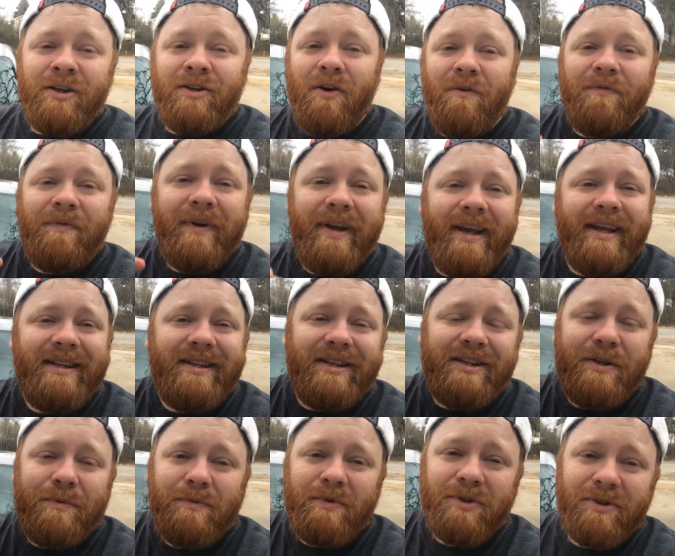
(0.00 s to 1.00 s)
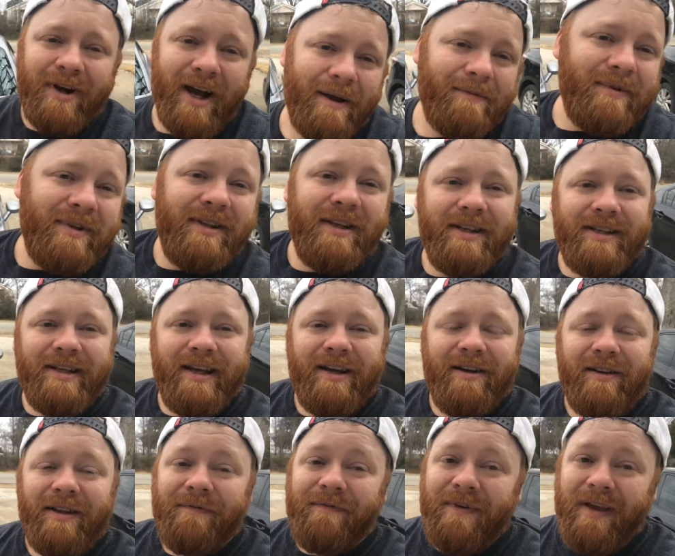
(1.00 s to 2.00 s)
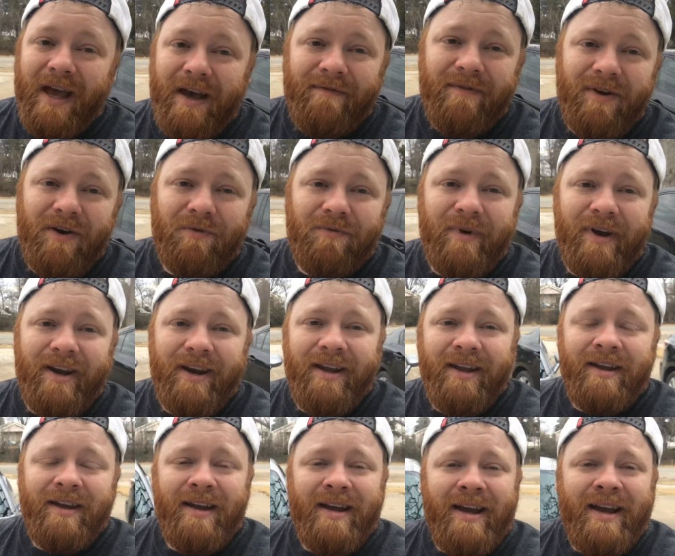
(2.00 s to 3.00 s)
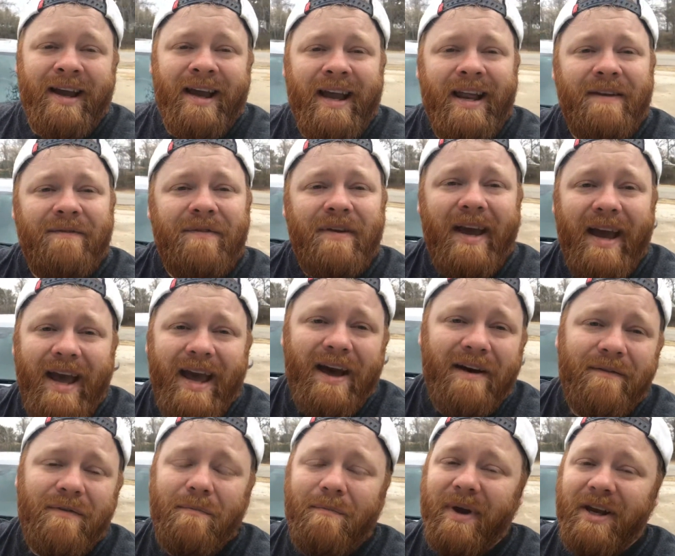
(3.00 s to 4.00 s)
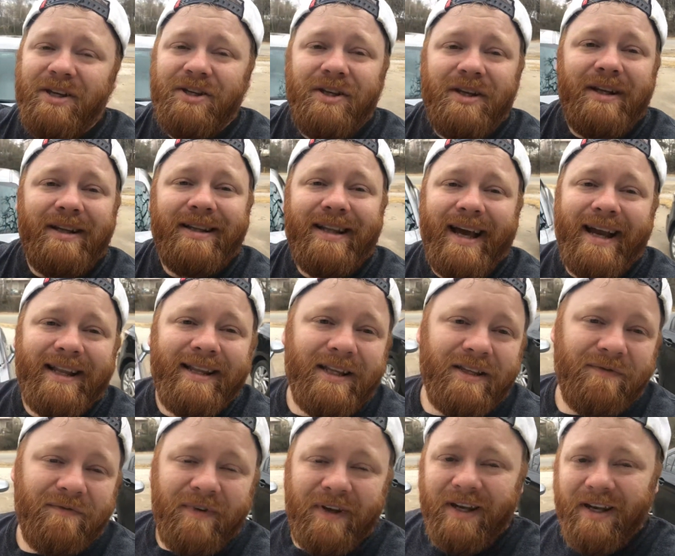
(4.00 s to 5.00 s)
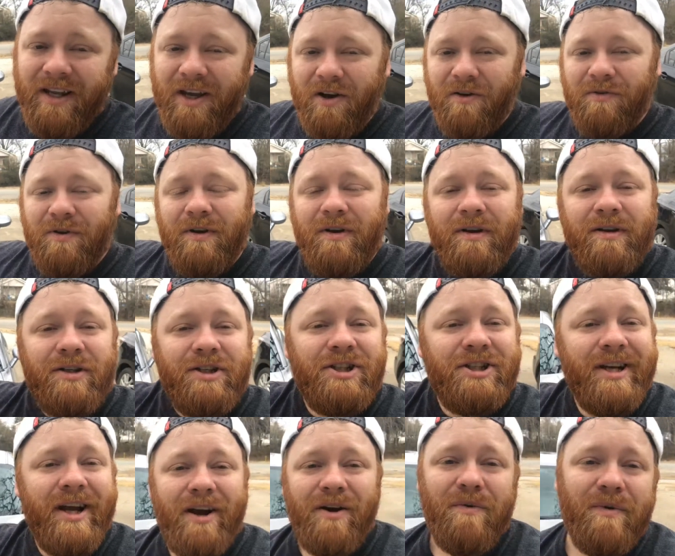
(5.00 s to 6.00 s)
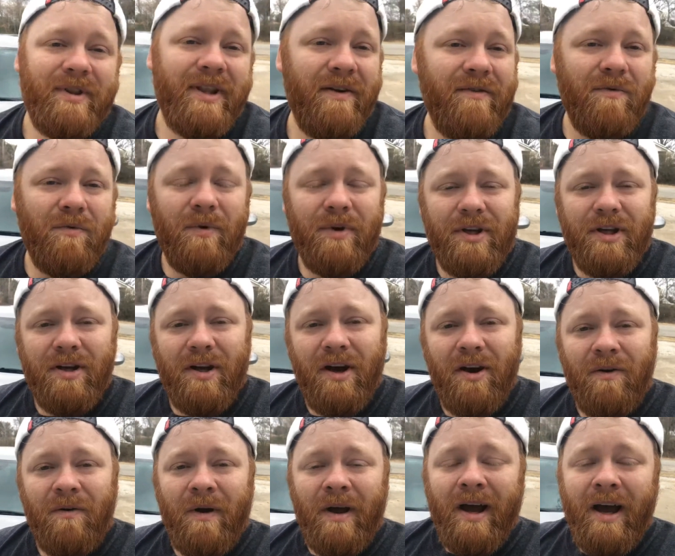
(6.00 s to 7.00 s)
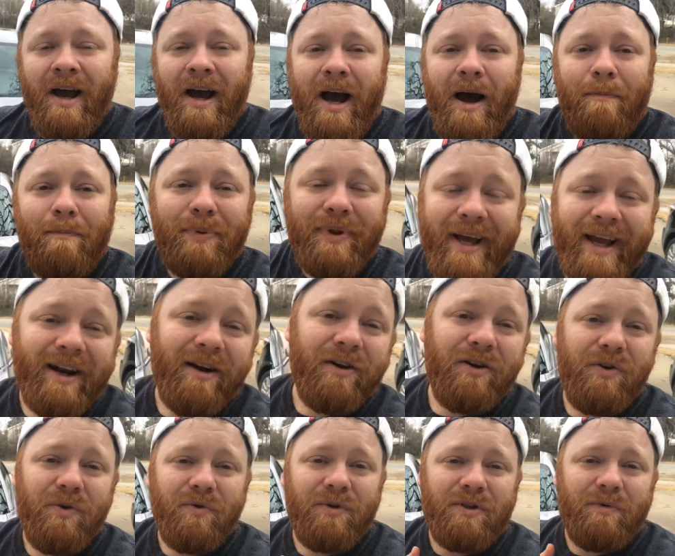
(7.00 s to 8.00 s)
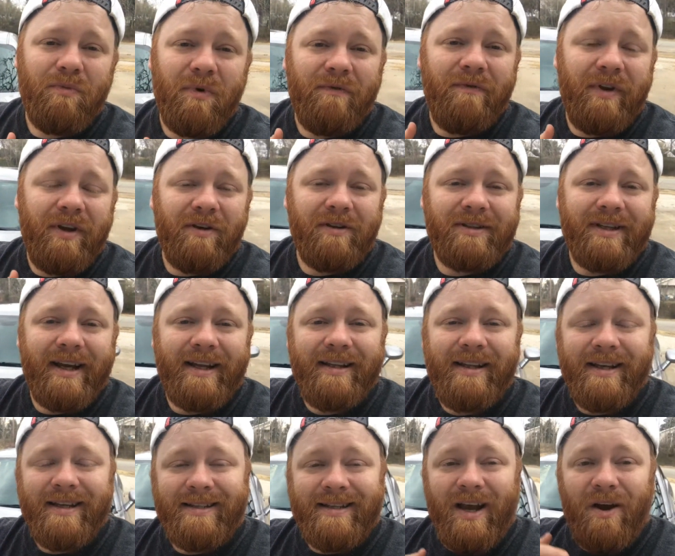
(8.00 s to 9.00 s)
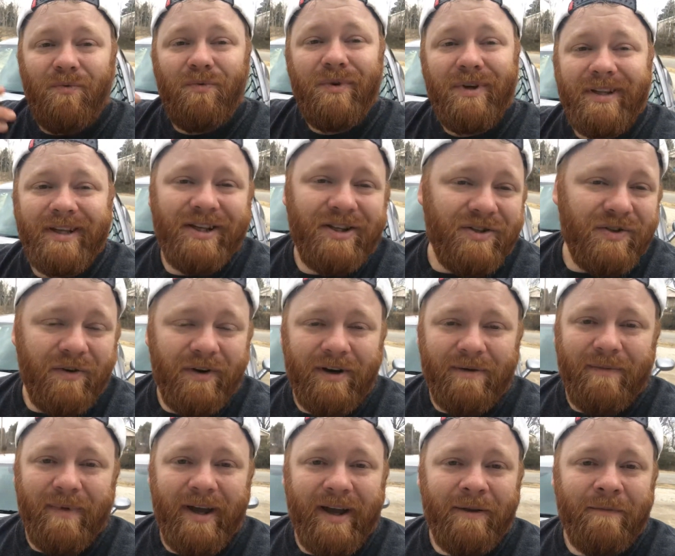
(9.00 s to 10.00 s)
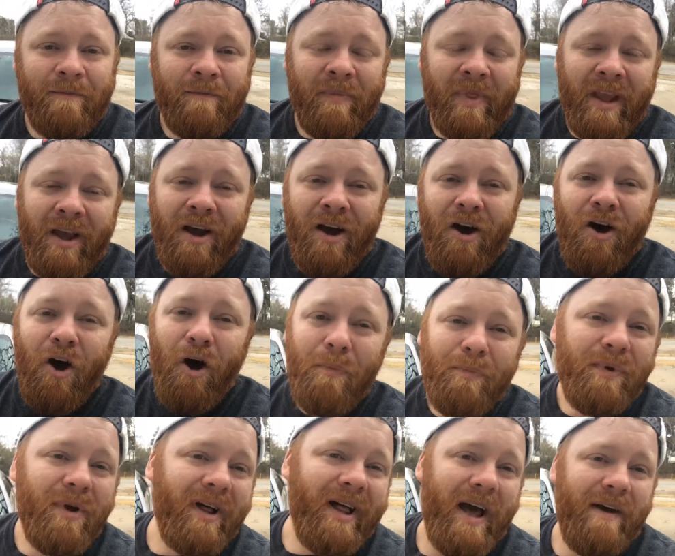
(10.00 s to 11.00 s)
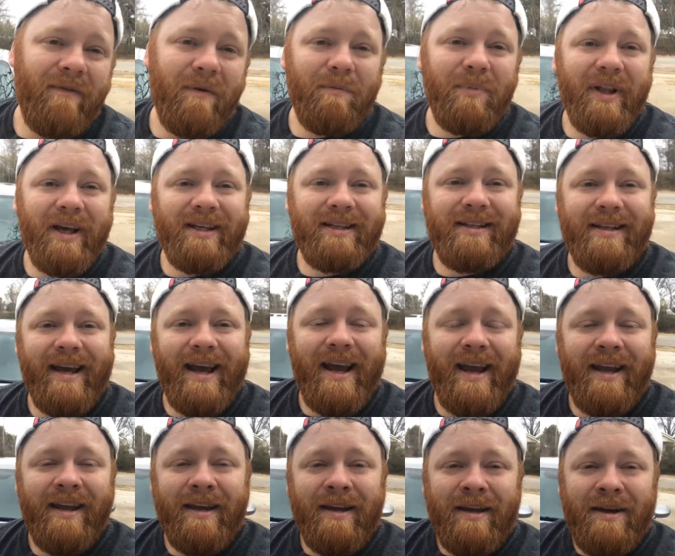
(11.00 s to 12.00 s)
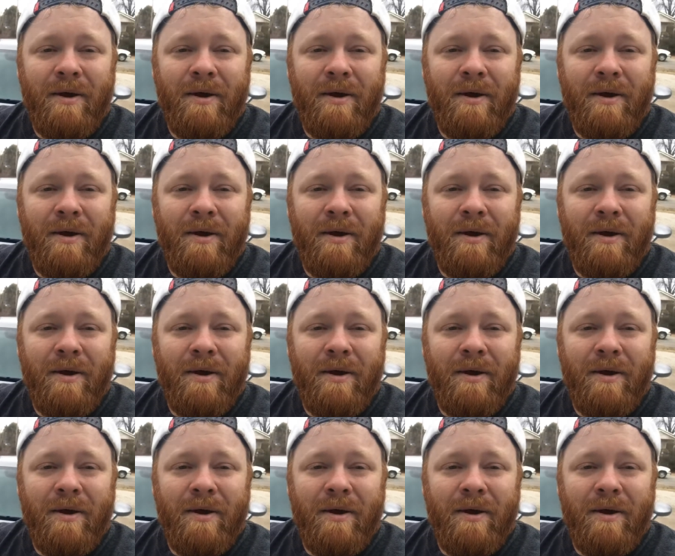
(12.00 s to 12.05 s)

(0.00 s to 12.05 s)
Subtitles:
Don't forget to subscribe to the channel if you haven't already. And if you have, make sure you like this video, share it with everyone you know. I plan on doing some more videos like this. I really enjoyed it, man. I hope y'all have a blessed day.